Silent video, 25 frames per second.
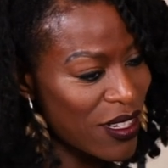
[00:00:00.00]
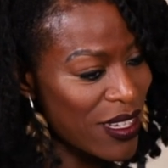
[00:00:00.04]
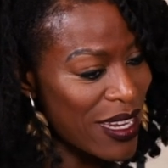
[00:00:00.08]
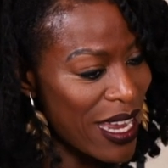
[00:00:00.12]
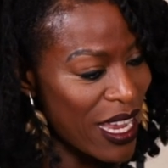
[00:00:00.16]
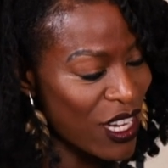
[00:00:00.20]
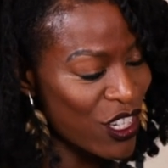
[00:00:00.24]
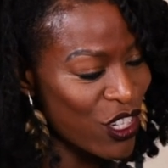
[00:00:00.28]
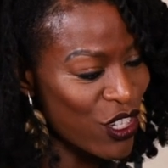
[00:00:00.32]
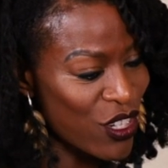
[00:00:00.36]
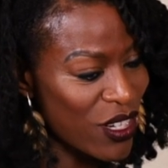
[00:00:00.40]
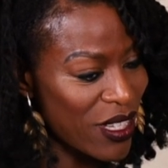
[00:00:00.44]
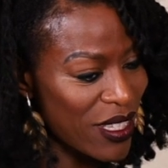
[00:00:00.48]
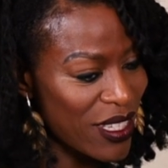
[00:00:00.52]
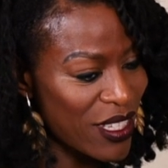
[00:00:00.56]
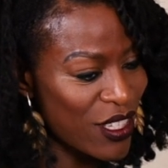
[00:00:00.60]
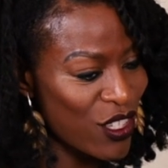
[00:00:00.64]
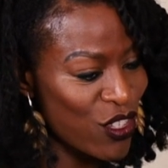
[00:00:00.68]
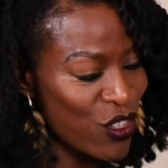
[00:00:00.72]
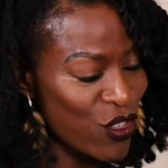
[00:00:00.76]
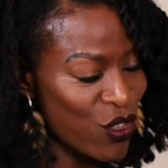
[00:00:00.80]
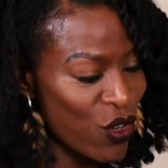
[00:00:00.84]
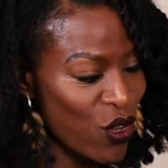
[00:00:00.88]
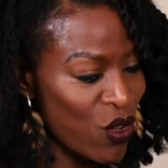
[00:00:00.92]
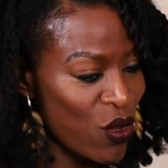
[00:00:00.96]

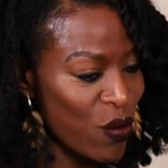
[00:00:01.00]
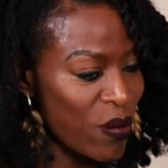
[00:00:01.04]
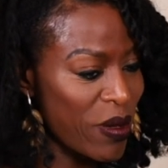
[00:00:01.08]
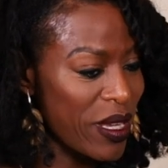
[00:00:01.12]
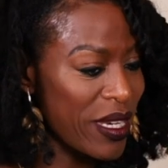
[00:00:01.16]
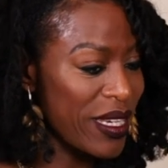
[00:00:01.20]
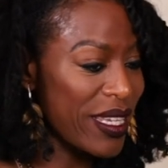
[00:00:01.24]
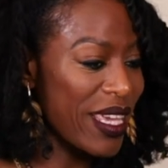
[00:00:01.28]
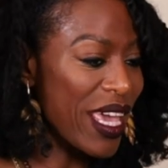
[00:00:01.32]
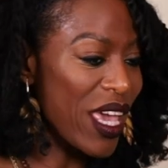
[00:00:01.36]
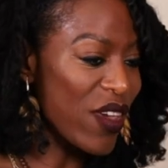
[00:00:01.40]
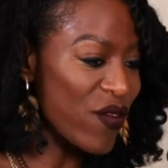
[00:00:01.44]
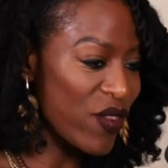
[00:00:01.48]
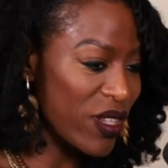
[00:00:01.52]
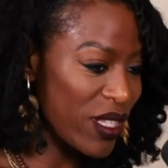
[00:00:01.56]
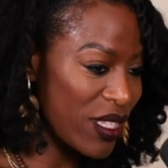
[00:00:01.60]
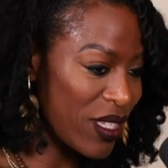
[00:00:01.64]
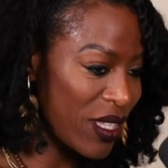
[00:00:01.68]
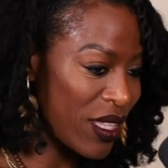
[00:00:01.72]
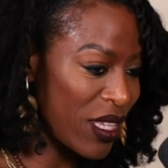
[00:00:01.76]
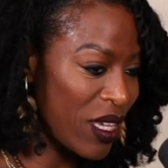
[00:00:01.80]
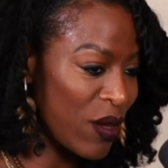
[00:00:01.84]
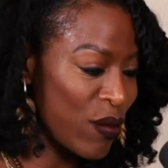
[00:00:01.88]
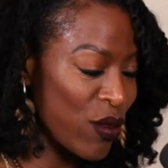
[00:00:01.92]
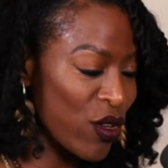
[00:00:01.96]
nationalist's job and gave it
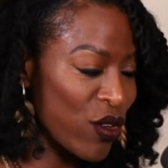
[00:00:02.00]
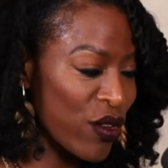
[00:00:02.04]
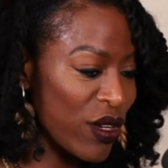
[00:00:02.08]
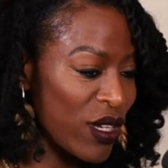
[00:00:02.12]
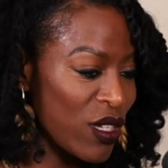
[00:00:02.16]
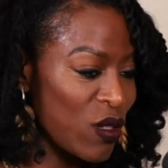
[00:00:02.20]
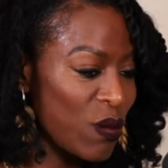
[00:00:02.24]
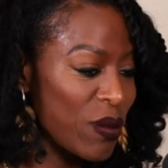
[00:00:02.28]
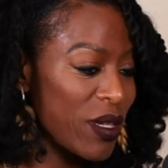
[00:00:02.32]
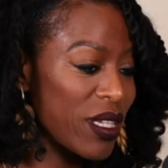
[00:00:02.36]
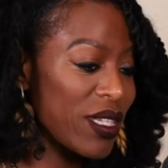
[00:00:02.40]
to the immigrant